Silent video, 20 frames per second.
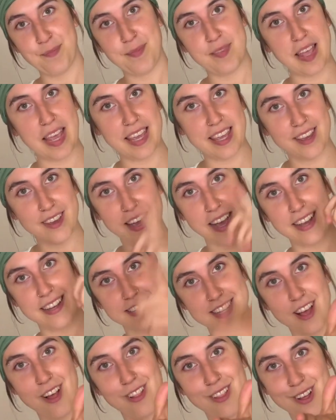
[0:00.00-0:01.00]
take you guys
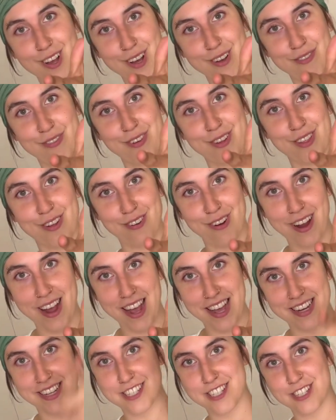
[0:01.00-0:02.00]
along for the
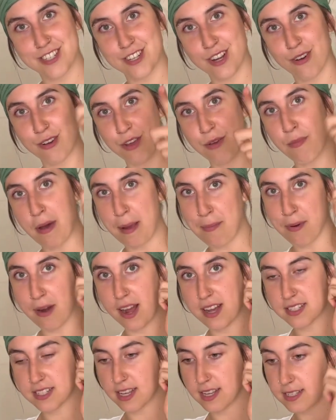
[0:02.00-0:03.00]
ride, show you my
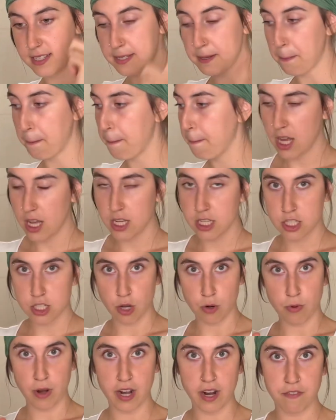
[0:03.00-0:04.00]
process. So
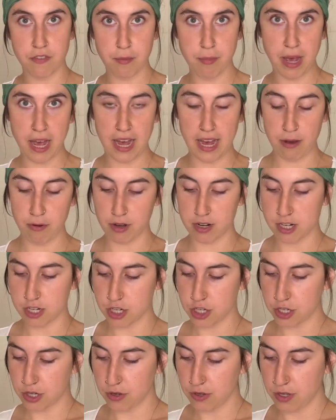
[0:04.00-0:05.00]
right off the bat, I want to
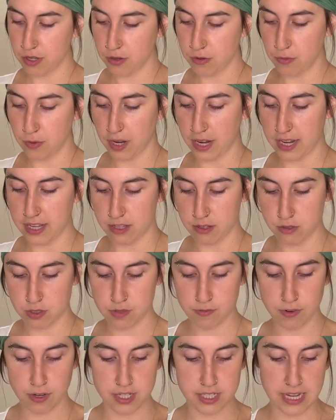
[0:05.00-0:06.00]
show you what I use
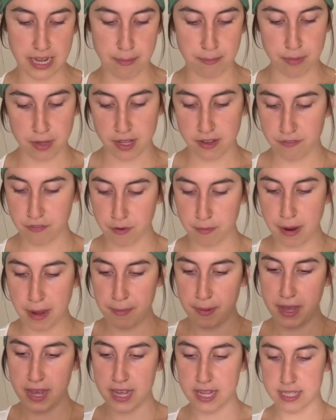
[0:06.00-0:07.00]
for a template for my
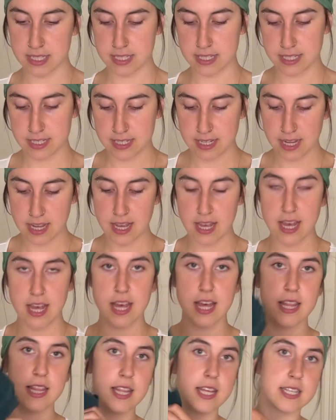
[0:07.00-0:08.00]
pants.
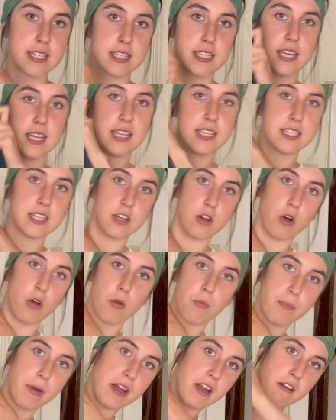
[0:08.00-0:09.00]
This is an
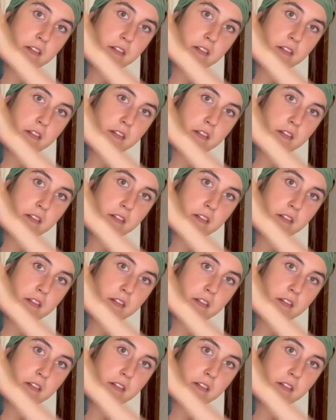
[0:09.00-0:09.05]
old pair